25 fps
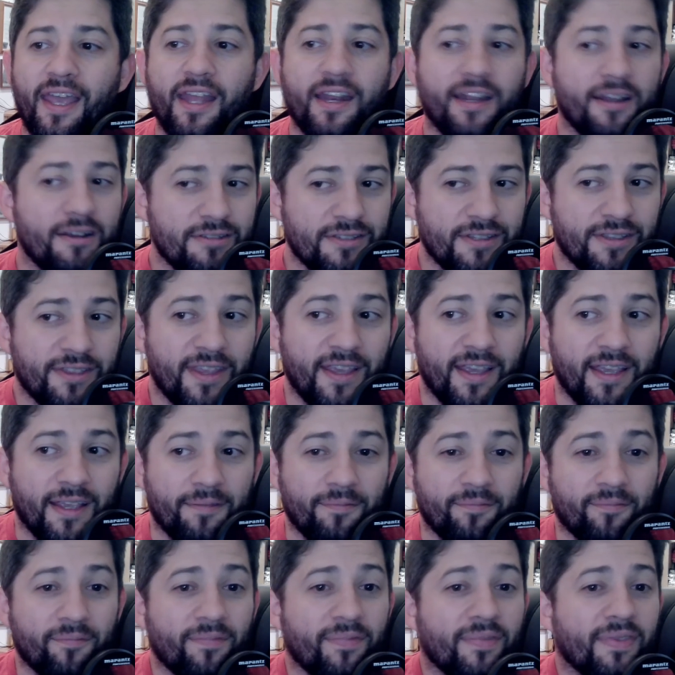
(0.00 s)
here's the
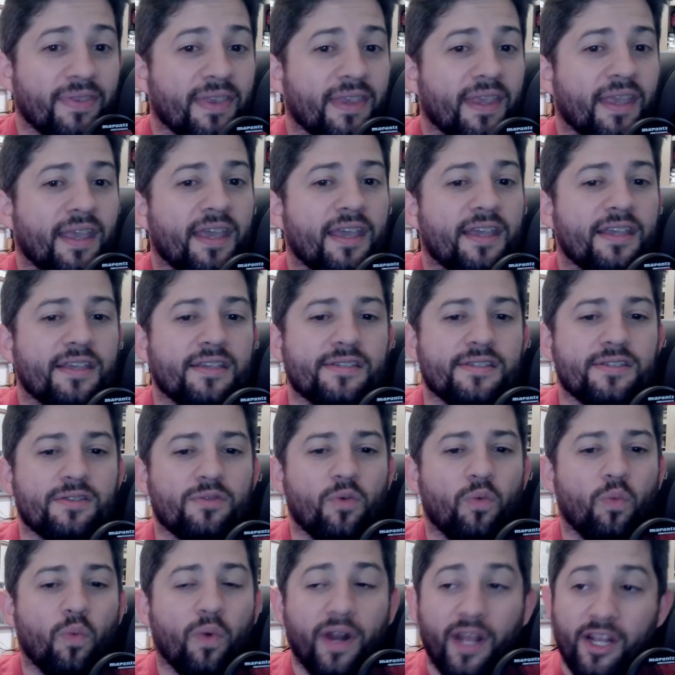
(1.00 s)
thing, is
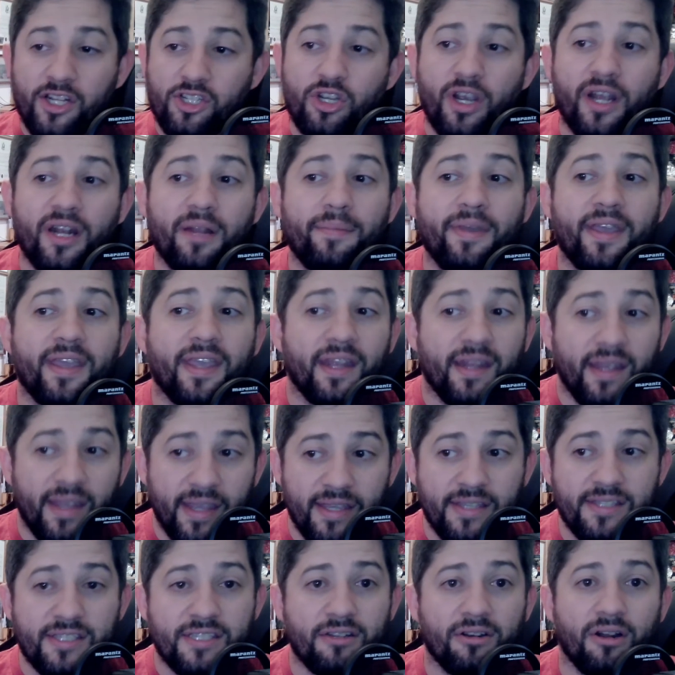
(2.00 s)
when I try to make it
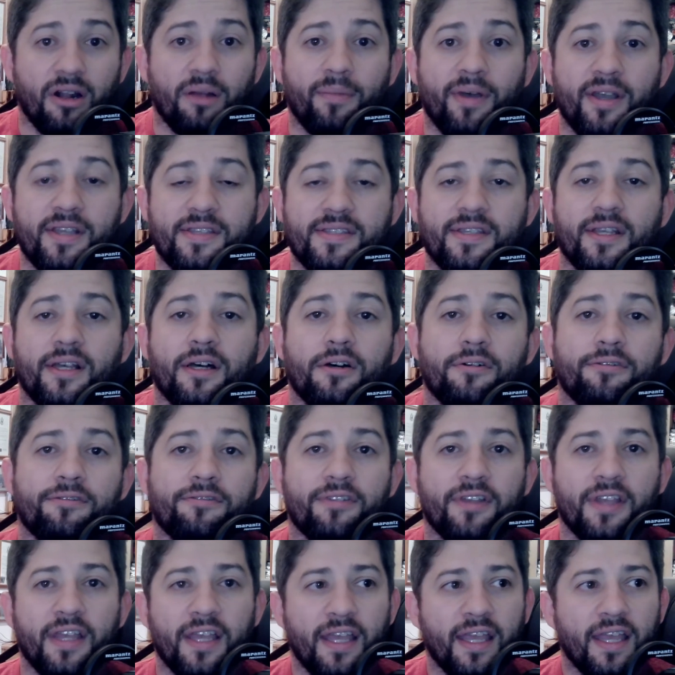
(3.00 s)
easier on
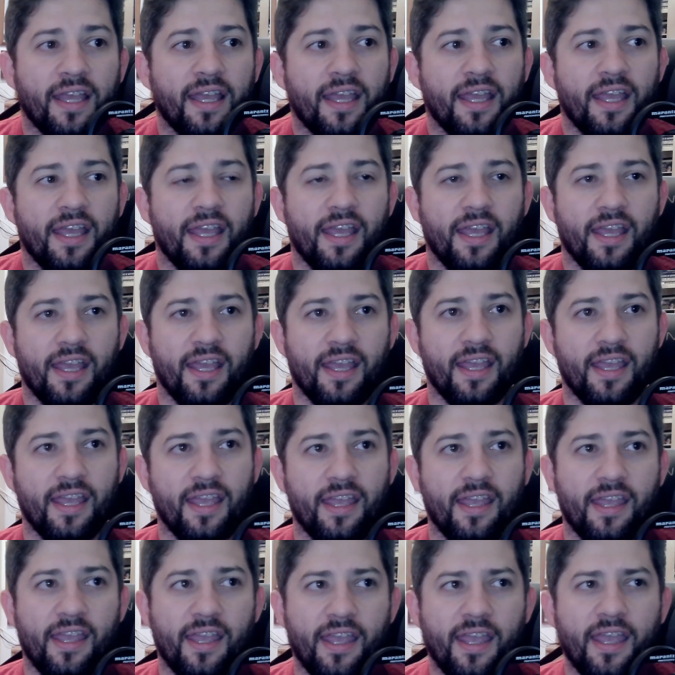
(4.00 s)
myself,
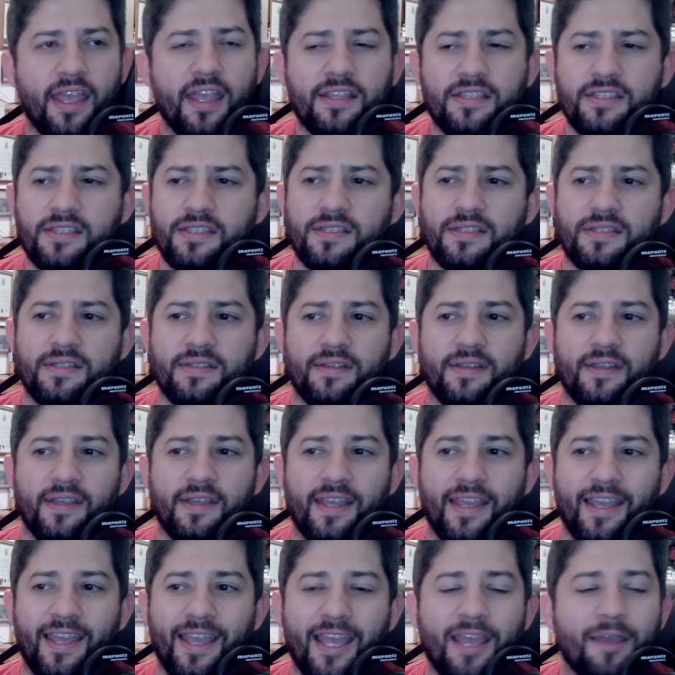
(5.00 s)
it's
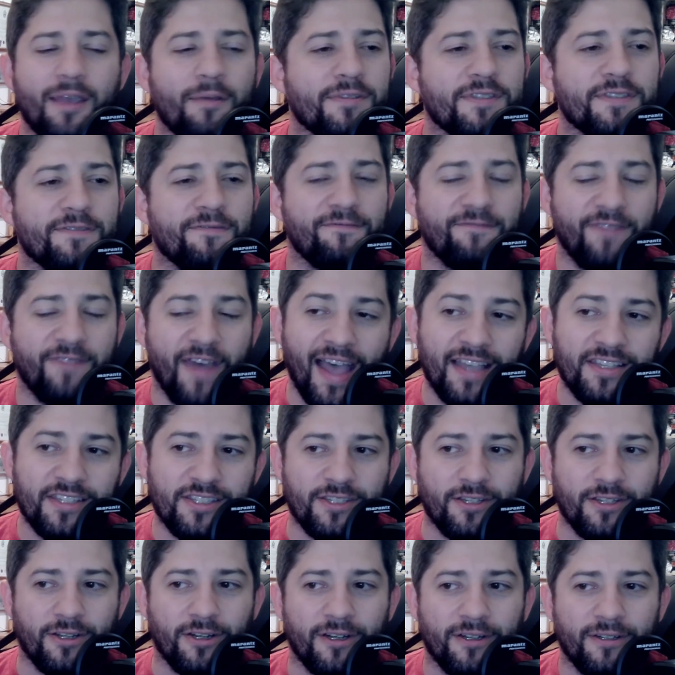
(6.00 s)
it's
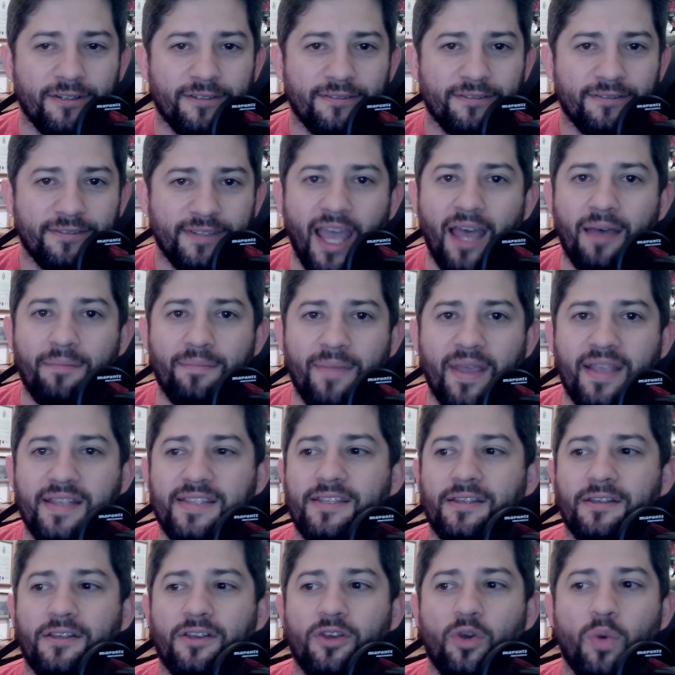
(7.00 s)
faster, yeah, it
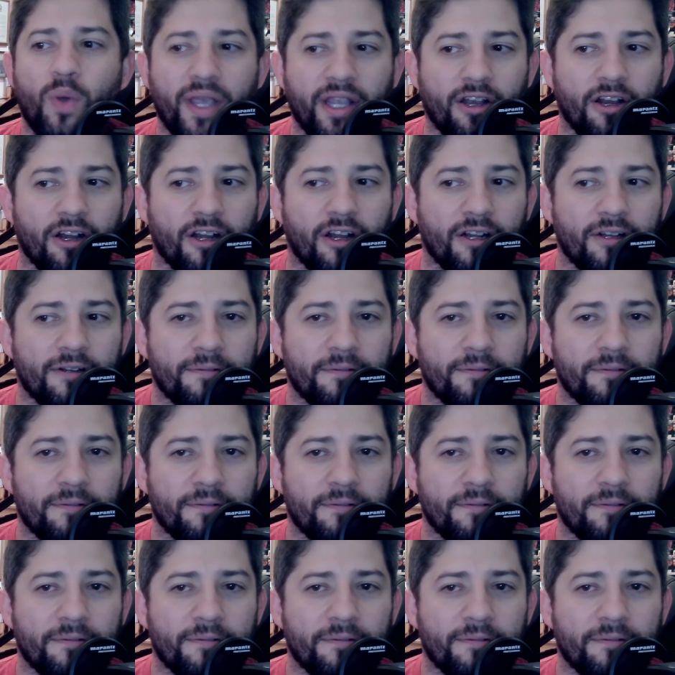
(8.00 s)
makes it quicker,